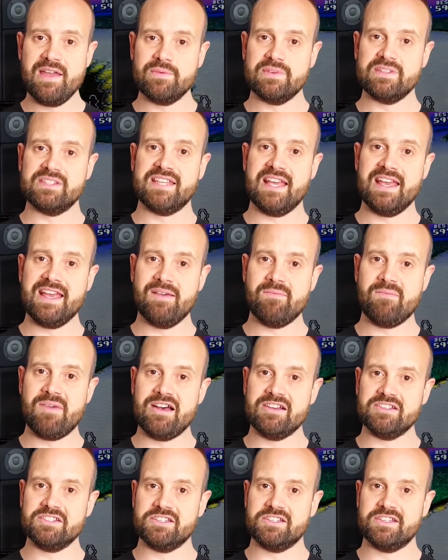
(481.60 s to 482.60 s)
with Sega
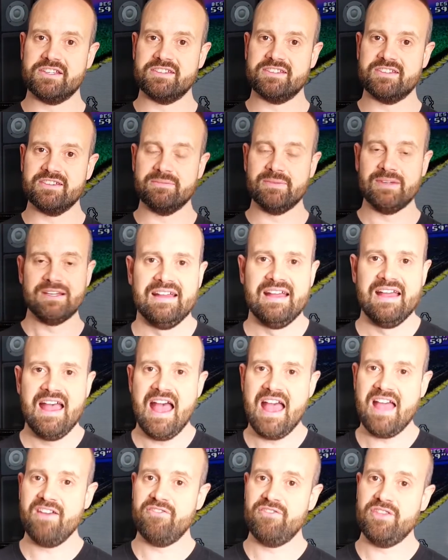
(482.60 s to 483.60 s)
Master System.
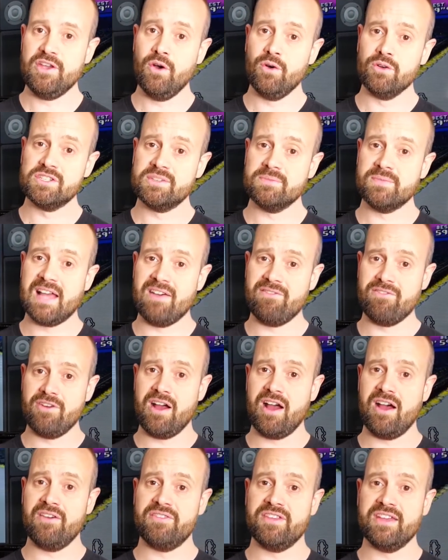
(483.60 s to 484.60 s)
Hey, if the awesome cover
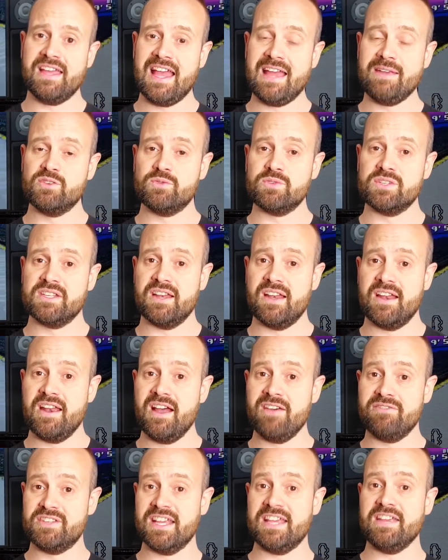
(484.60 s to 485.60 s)
art of the games wasn't
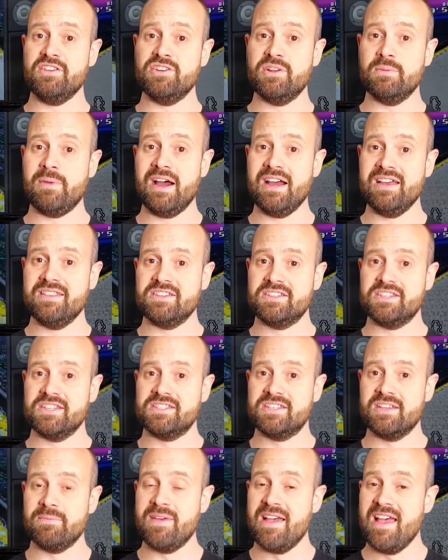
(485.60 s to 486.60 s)
enough to get you to buy the
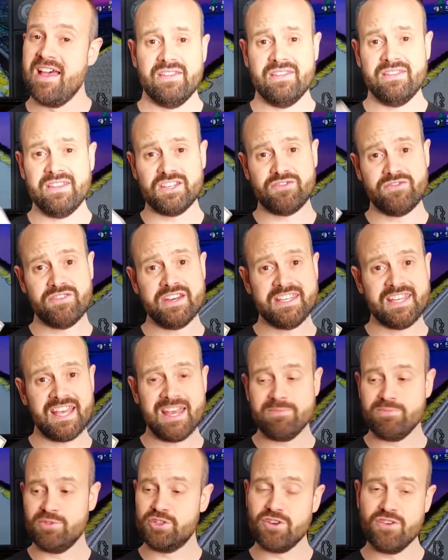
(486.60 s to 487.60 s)
system, then this free
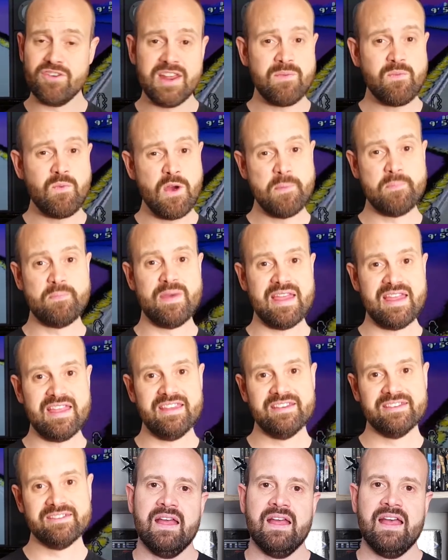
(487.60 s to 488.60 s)
tape surely would be.
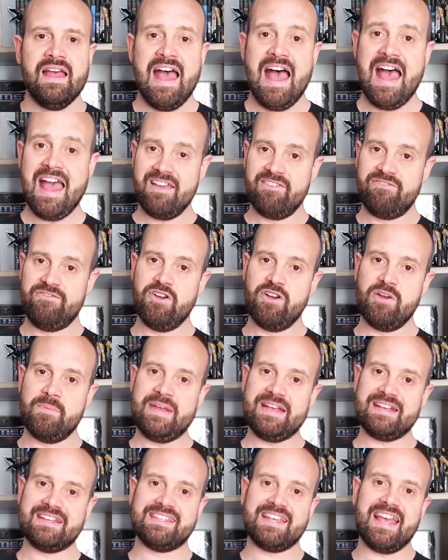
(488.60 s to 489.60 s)
Hey, if you're a
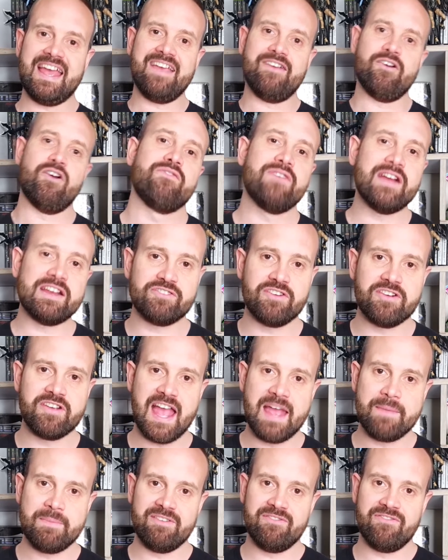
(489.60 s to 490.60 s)
big Sega or retro
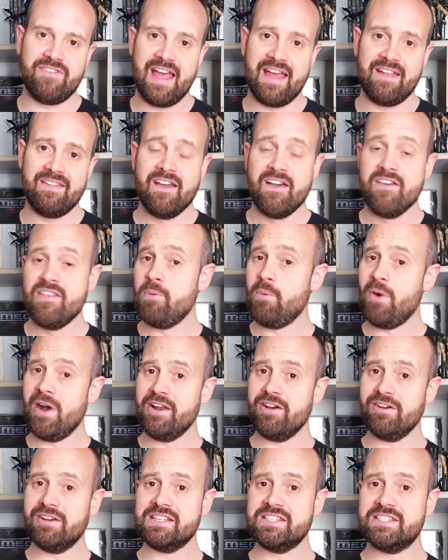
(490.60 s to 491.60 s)
gaming fan, then why
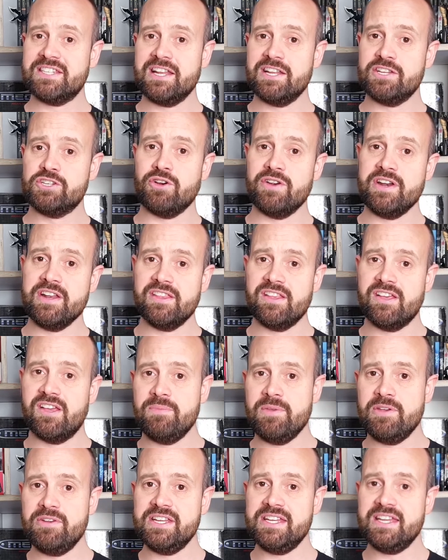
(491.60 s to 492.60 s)
not consider joining the
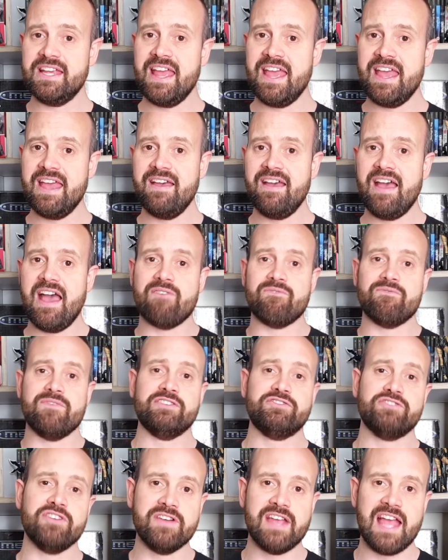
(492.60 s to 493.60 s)
community here at
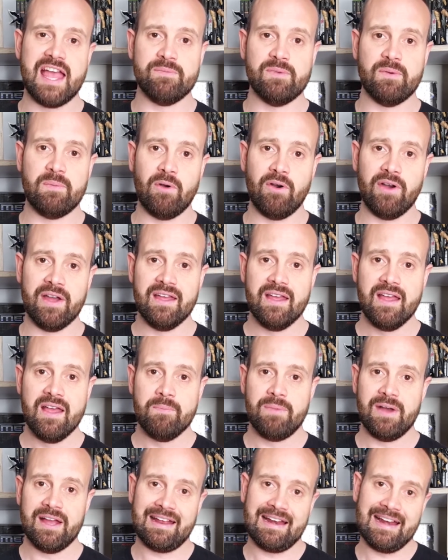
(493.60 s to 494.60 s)
Retro Gamer Boy
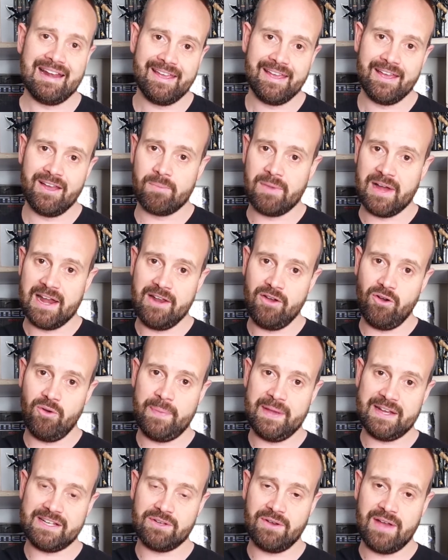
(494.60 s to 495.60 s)
by clicking on my little
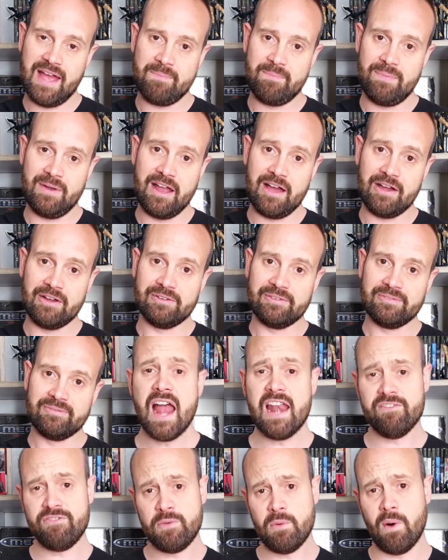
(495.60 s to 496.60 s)
pixel head below.
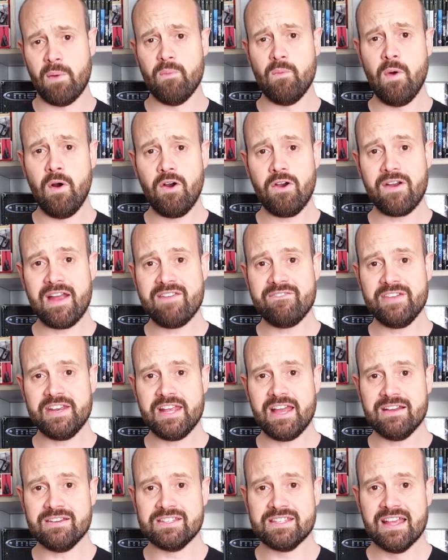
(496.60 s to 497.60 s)
And if you want more great
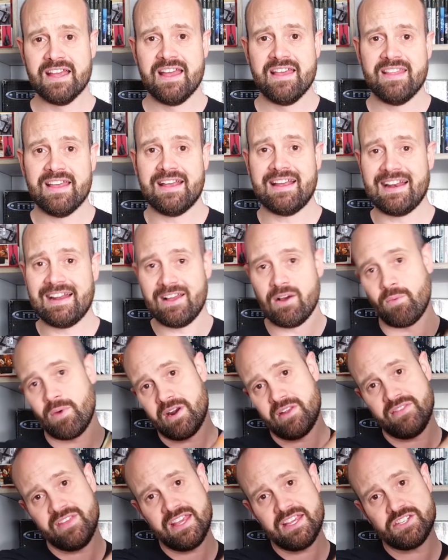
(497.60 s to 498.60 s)
videos, then click on
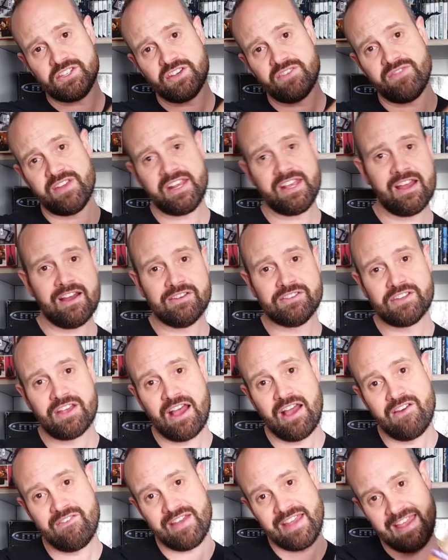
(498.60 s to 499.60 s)
one of these 2 videos
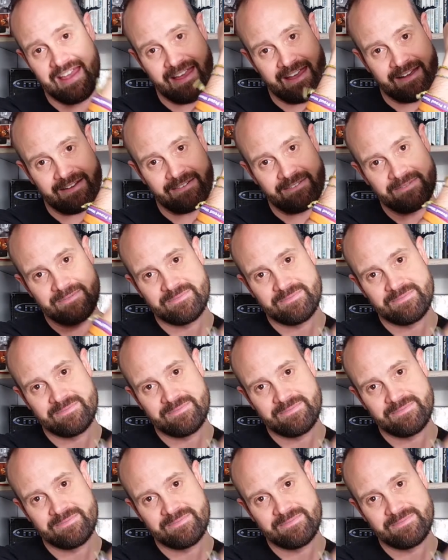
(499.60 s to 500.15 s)
over here.